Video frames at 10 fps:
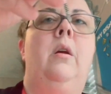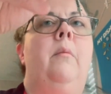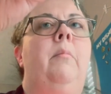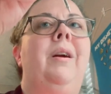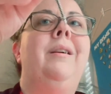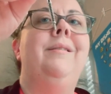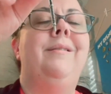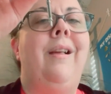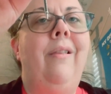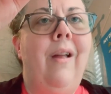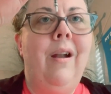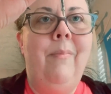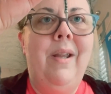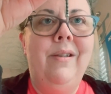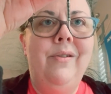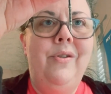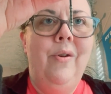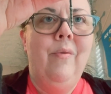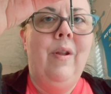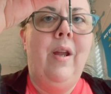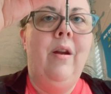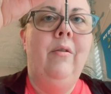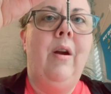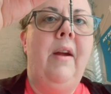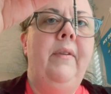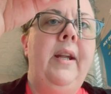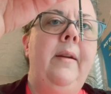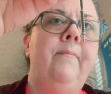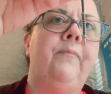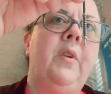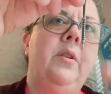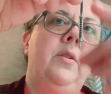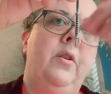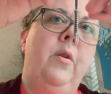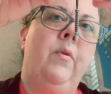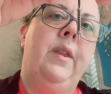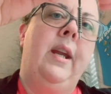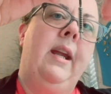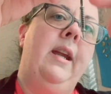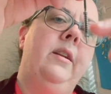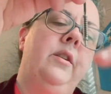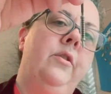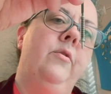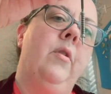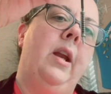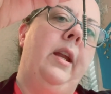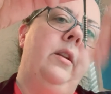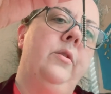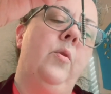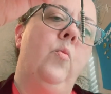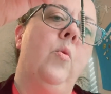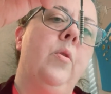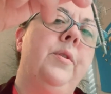because a lot of pens do rely on gravity. So you want the ink to drain towards